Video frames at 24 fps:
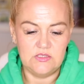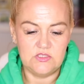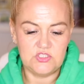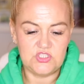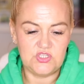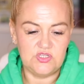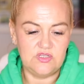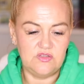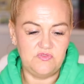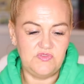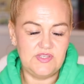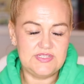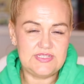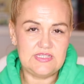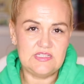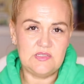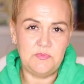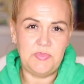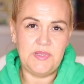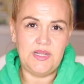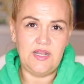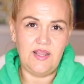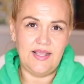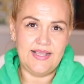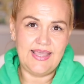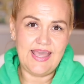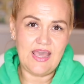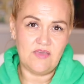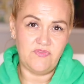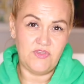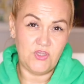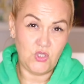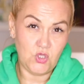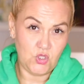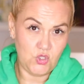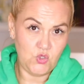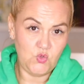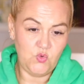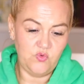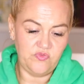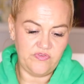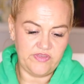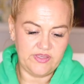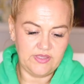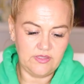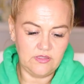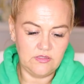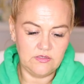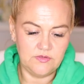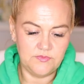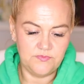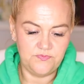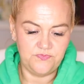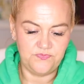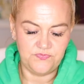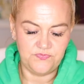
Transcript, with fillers: Sort of, this is a bit like having a hoover